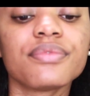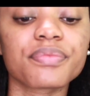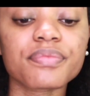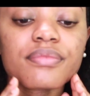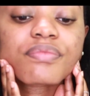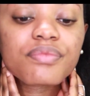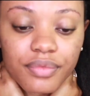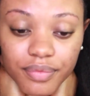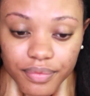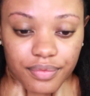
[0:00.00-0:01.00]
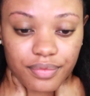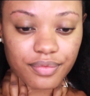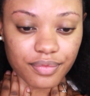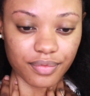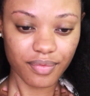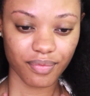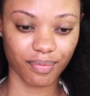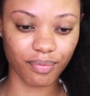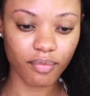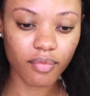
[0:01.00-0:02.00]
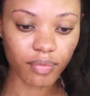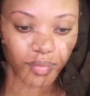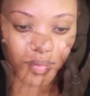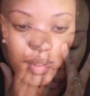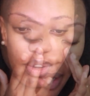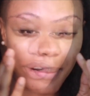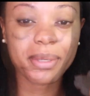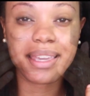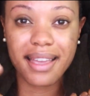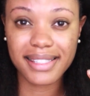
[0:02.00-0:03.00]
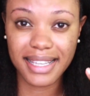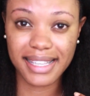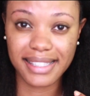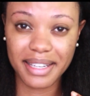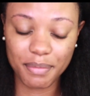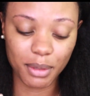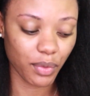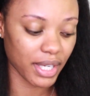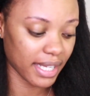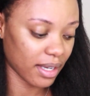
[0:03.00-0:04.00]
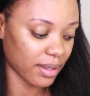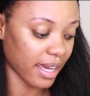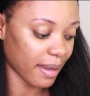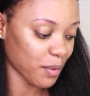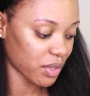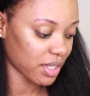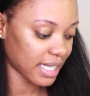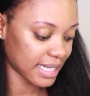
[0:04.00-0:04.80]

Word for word: Just slap it on and you're good. And because, like I said, I've been breaking out, I am going to